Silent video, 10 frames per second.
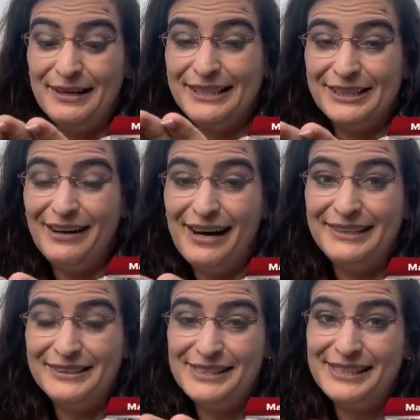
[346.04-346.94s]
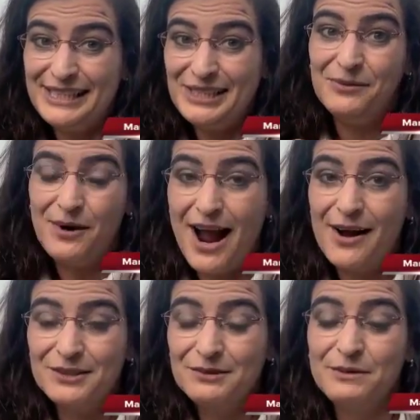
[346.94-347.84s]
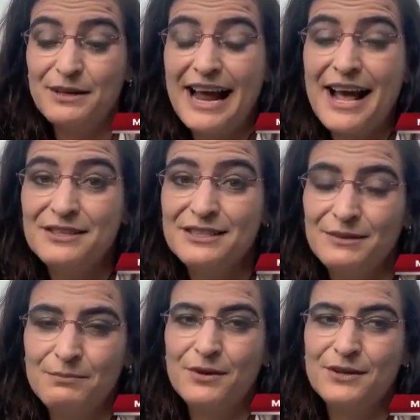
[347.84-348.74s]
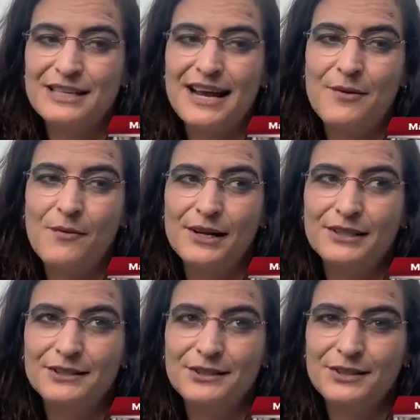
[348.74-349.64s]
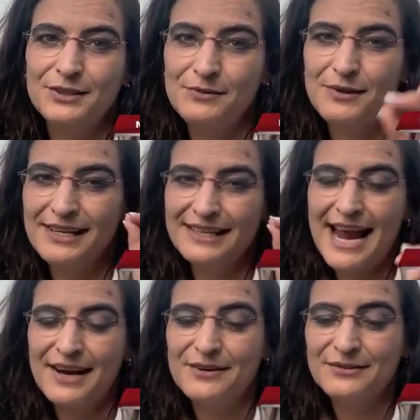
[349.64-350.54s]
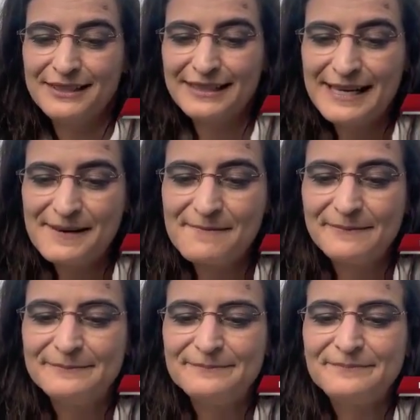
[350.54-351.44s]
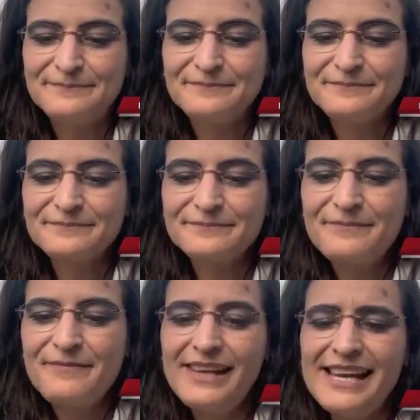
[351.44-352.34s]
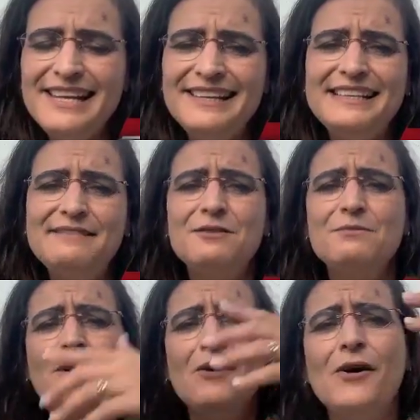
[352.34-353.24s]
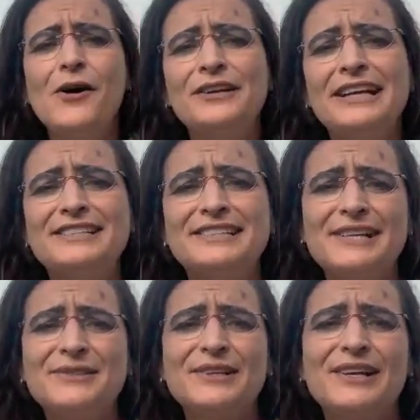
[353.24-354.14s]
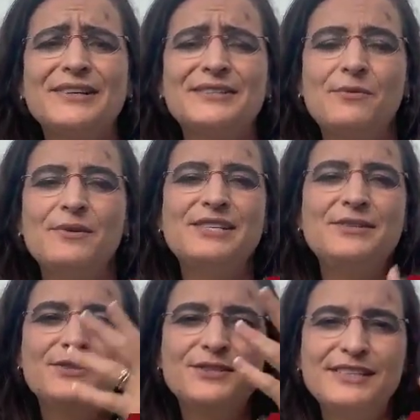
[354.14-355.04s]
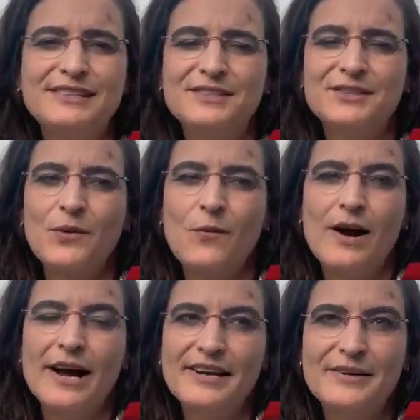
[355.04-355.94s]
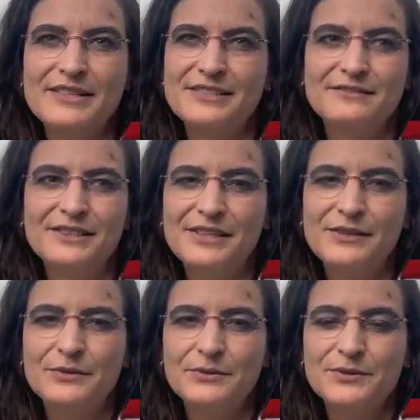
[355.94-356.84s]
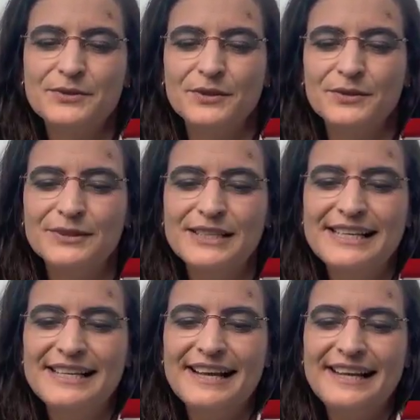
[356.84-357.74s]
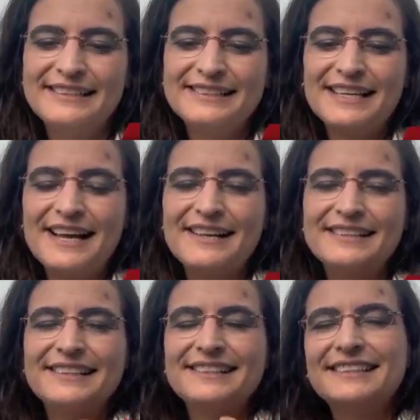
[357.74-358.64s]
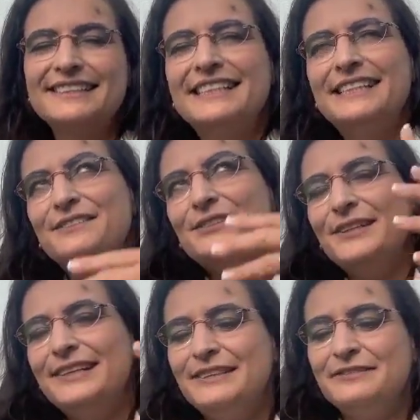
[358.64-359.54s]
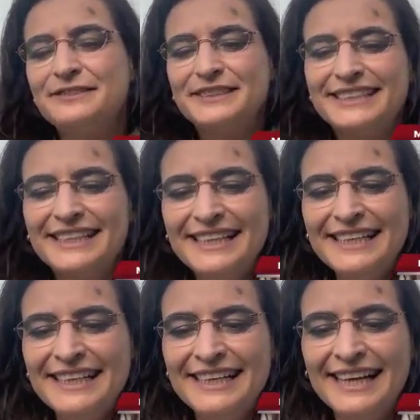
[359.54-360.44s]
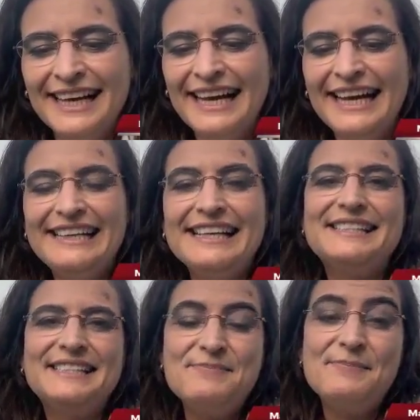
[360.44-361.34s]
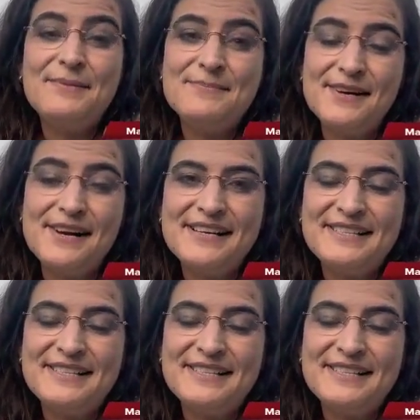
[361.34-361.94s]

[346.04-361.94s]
trying to see how to pronounce it because I wanted to do it accurately. And Liewe Maan, Jy Sail So Langsam. We used to sing this in choir. It's a very cool song. It gives you a lift. And then Simbamba.